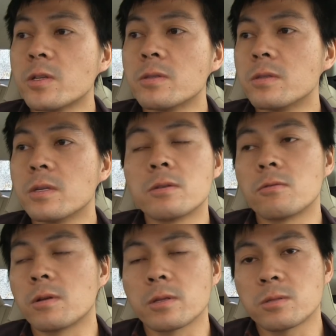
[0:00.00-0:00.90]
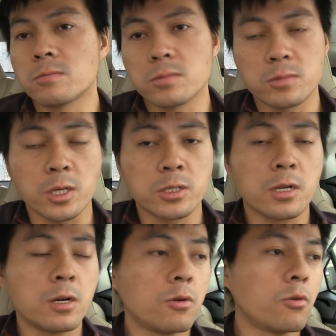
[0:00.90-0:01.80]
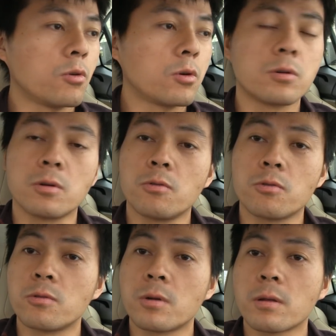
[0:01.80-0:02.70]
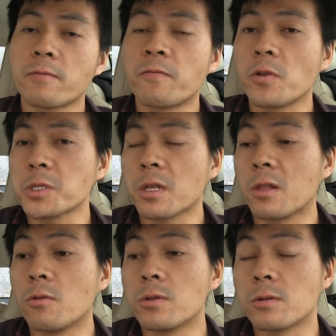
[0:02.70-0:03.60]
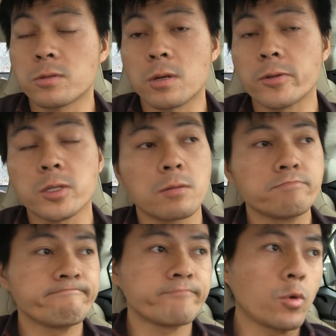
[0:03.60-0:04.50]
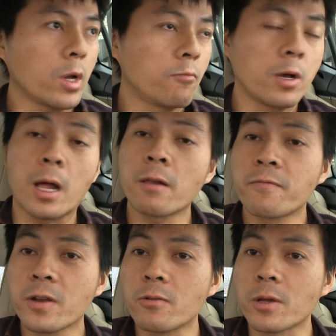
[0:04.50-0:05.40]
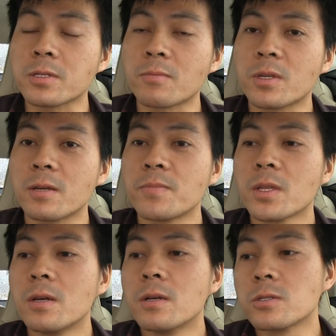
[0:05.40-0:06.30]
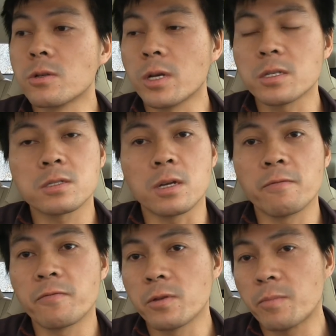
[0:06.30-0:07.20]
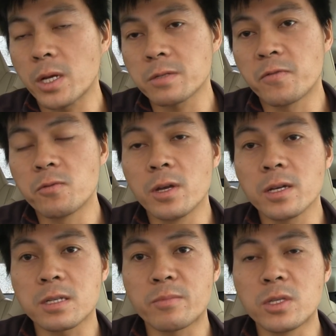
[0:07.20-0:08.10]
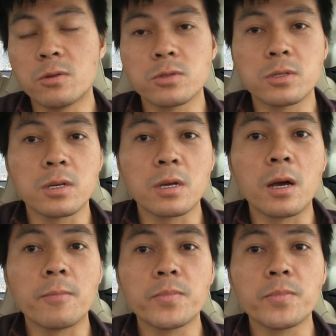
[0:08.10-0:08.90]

with neither a Tesla or a fossil loaner. So I was like, okay, well, I'll figure out something. So yes, for the past few days, I've been using